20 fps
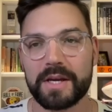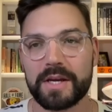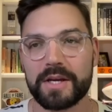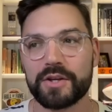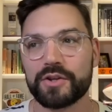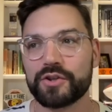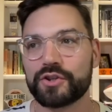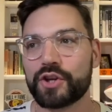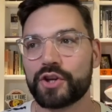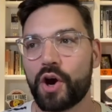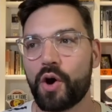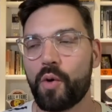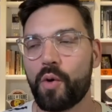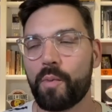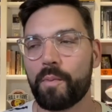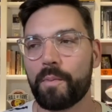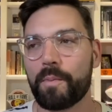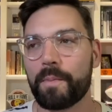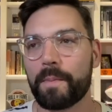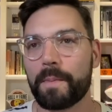
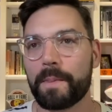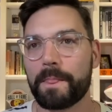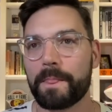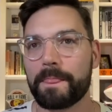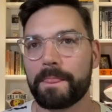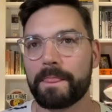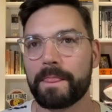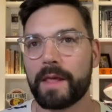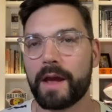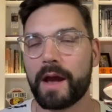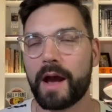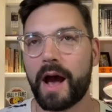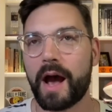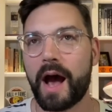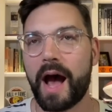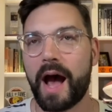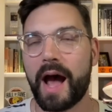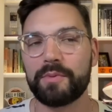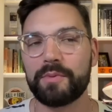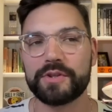So
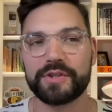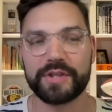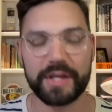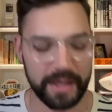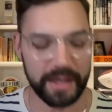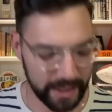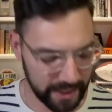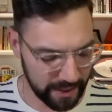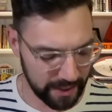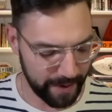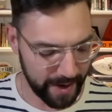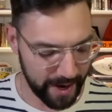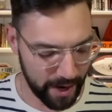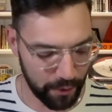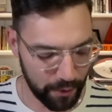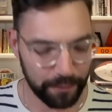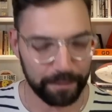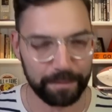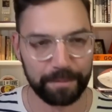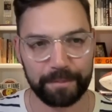I was thinking
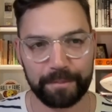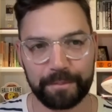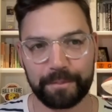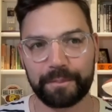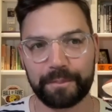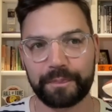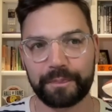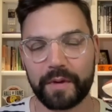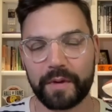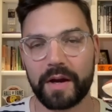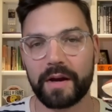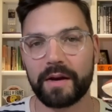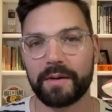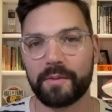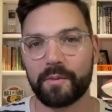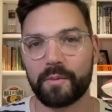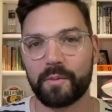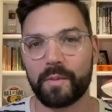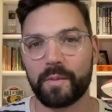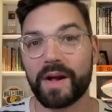about,
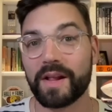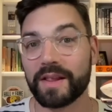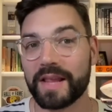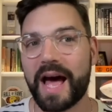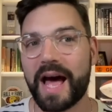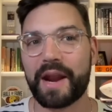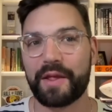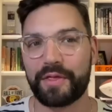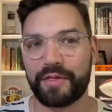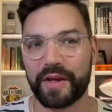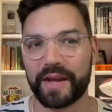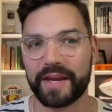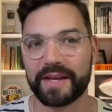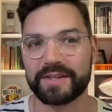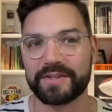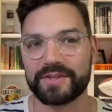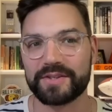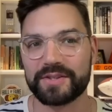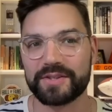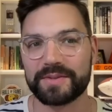well, a lot of
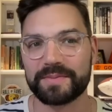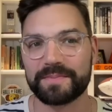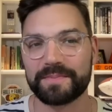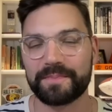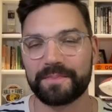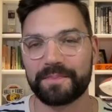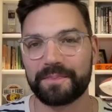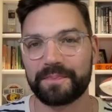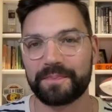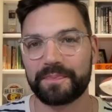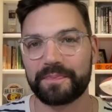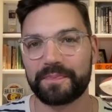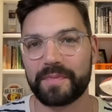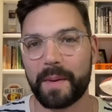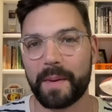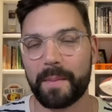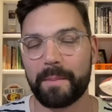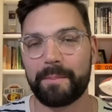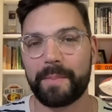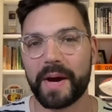things,
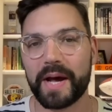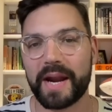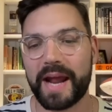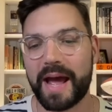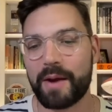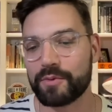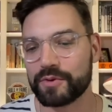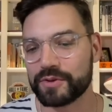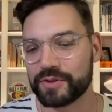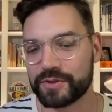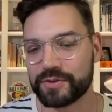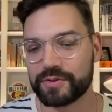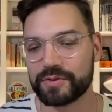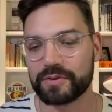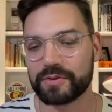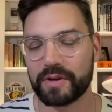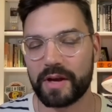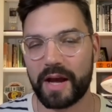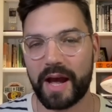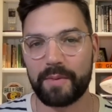but I was
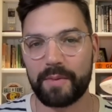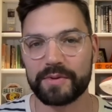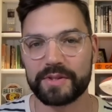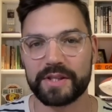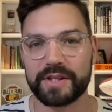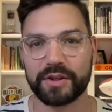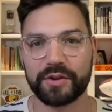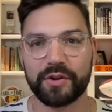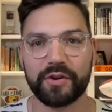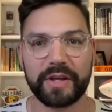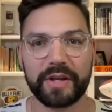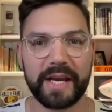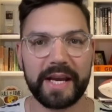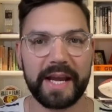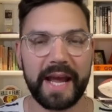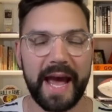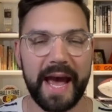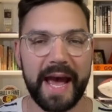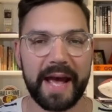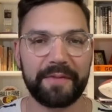looking
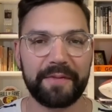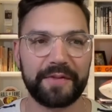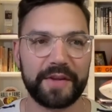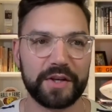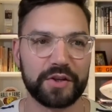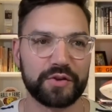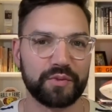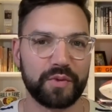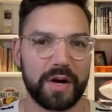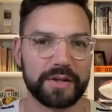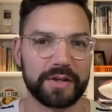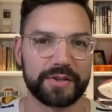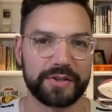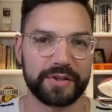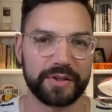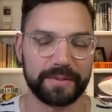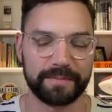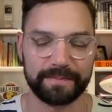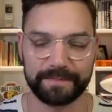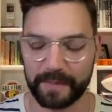at this
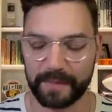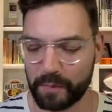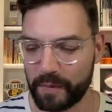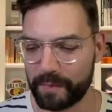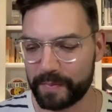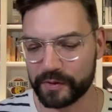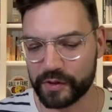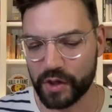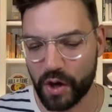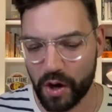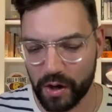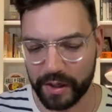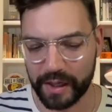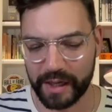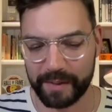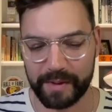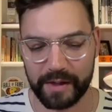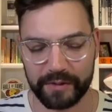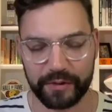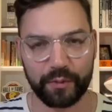roster, and we've been talking
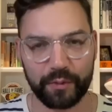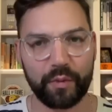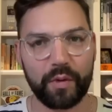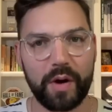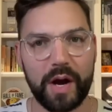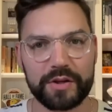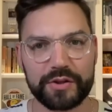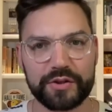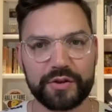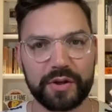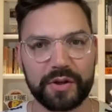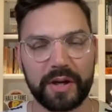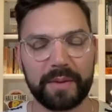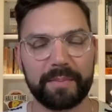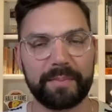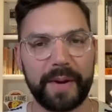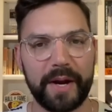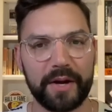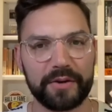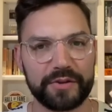about the roster
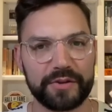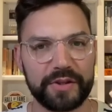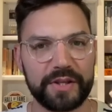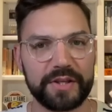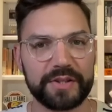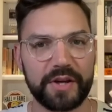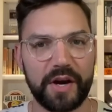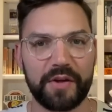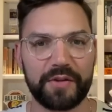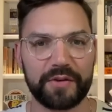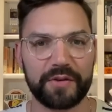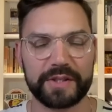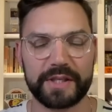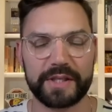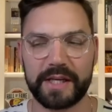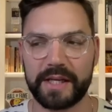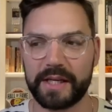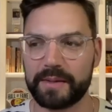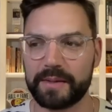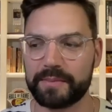compared to these other
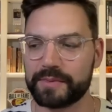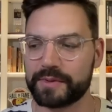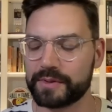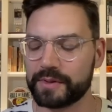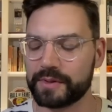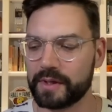teams.